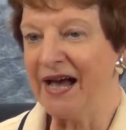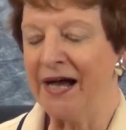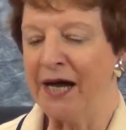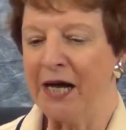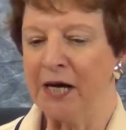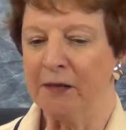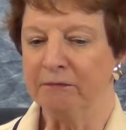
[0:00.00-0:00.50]

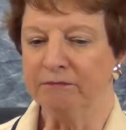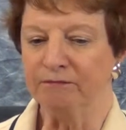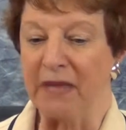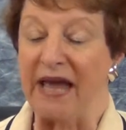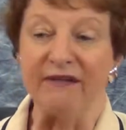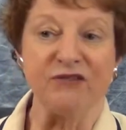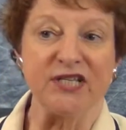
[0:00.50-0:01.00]
Um,
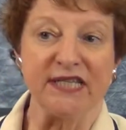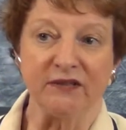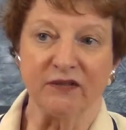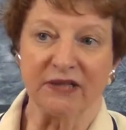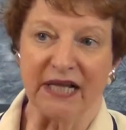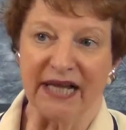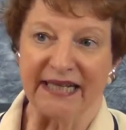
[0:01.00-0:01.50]
every
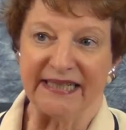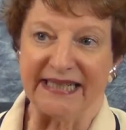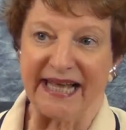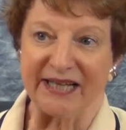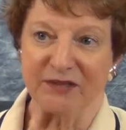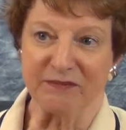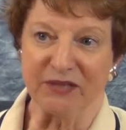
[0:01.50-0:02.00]
single client at
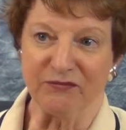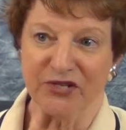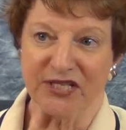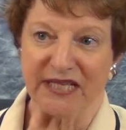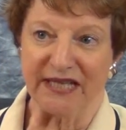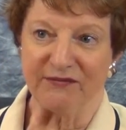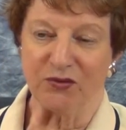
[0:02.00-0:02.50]
Edelman
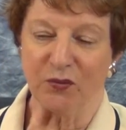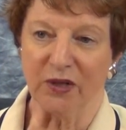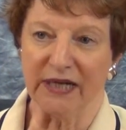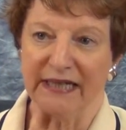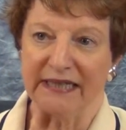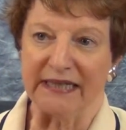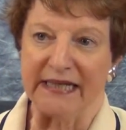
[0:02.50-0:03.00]
receives
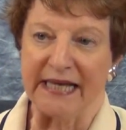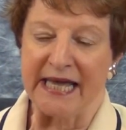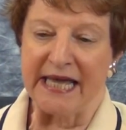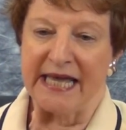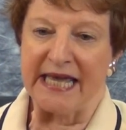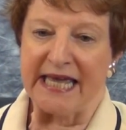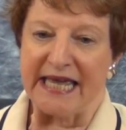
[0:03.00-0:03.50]
one.
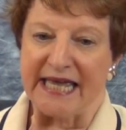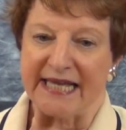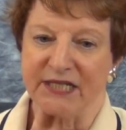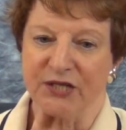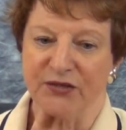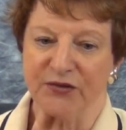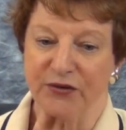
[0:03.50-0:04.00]

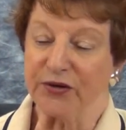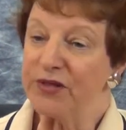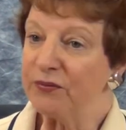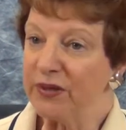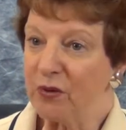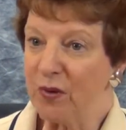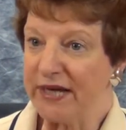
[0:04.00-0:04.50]
It's
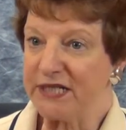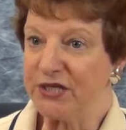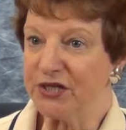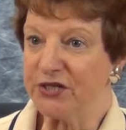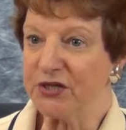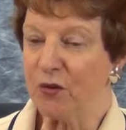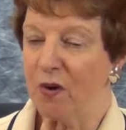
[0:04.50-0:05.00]
33
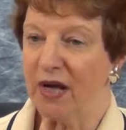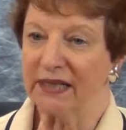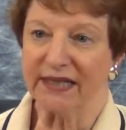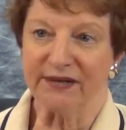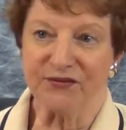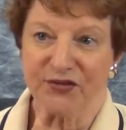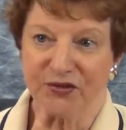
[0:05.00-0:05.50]
questions,
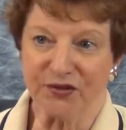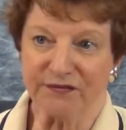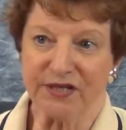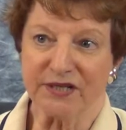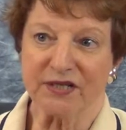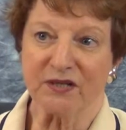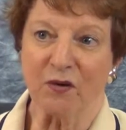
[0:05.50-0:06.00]
quality of
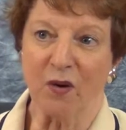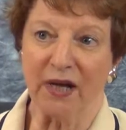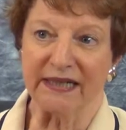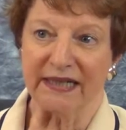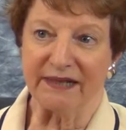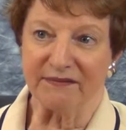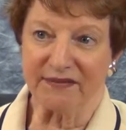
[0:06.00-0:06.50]
service,
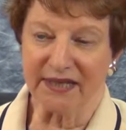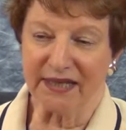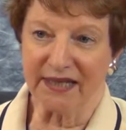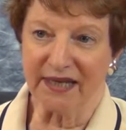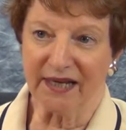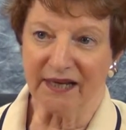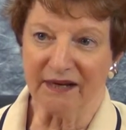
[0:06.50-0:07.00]
quality of
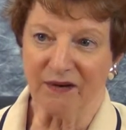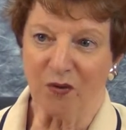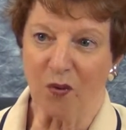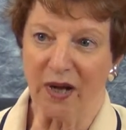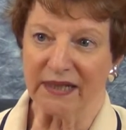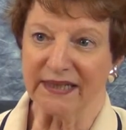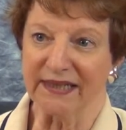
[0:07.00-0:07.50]
thinking,
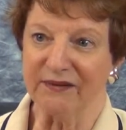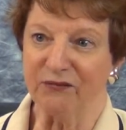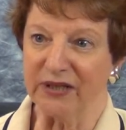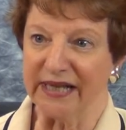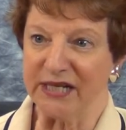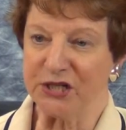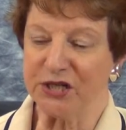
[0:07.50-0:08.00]
quality of
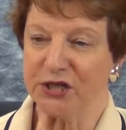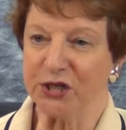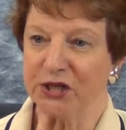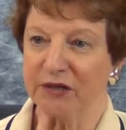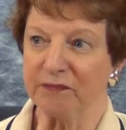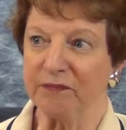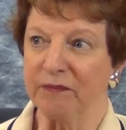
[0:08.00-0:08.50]

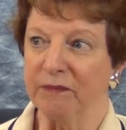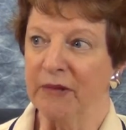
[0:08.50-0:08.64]
relationship,